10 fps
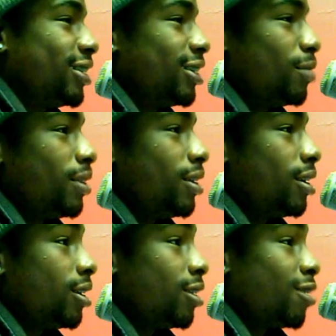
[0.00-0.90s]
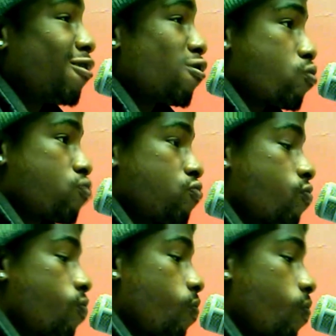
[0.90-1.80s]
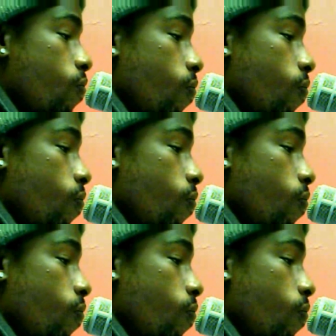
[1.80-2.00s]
So how long you been writing?